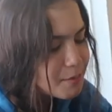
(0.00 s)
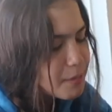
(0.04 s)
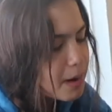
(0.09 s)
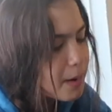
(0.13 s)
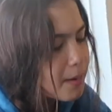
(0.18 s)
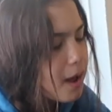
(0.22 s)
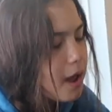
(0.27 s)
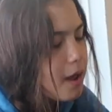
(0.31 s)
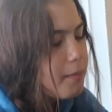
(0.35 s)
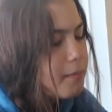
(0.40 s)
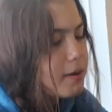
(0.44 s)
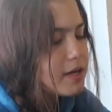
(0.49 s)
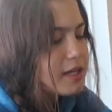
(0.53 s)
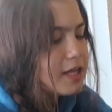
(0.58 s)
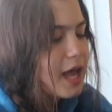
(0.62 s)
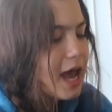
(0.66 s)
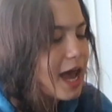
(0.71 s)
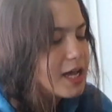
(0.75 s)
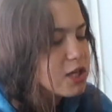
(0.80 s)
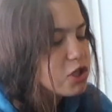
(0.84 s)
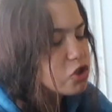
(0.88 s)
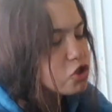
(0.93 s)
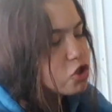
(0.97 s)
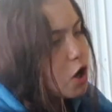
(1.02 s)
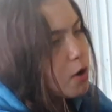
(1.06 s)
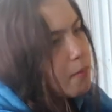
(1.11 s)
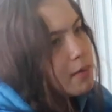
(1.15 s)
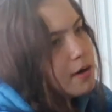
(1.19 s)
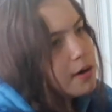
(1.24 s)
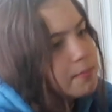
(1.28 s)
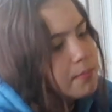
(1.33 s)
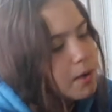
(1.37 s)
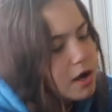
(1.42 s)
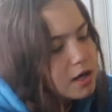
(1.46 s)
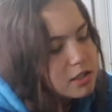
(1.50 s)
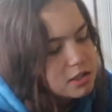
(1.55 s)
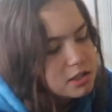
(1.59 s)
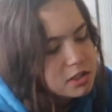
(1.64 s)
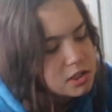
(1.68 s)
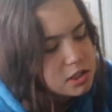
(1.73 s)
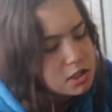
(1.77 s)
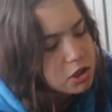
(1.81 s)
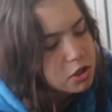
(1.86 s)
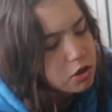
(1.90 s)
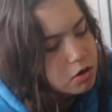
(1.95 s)
My mom has so many
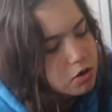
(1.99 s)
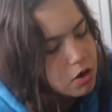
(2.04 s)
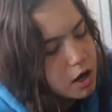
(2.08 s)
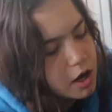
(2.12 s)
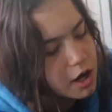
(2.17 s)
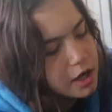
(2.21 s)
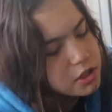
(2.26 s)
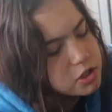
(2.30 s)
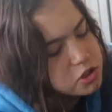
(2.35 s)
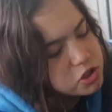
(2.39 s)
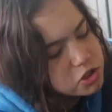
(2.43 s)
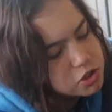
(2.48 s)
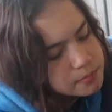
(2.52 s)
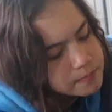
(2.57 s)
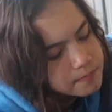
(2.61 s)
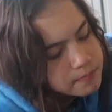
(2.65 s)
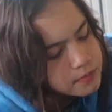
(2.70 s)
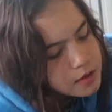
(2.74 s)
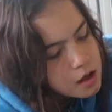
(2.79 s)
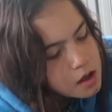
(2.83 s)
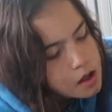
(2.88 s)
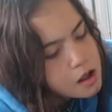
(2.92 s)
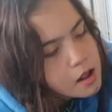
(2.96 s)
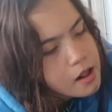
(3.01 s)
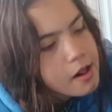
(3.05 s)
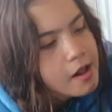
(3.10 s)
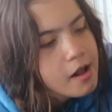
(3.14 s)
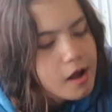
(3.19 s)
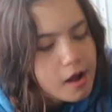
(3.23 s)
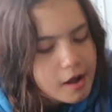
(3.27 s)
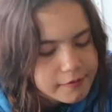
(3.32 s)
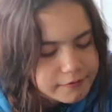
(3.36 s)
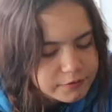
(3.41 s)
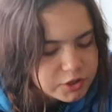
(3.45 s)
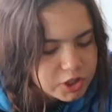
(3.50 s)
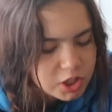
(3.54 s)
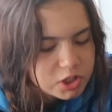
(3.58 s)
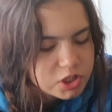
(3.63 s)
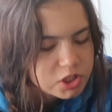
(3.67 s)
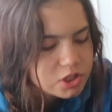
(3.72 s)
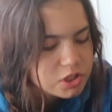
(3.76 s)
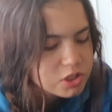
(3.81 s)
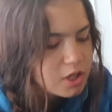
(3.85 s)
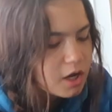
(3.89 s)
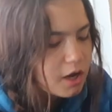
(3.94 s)
boxes in the garage of
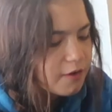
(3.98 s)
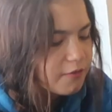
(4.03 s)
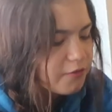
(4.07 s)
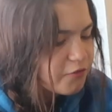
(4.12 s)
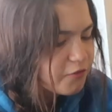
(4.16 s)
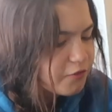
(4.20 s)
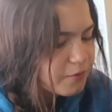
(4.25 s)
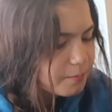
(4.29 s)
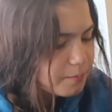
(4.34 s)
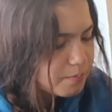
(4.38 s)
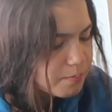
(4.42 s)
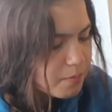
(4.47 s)
just stuff.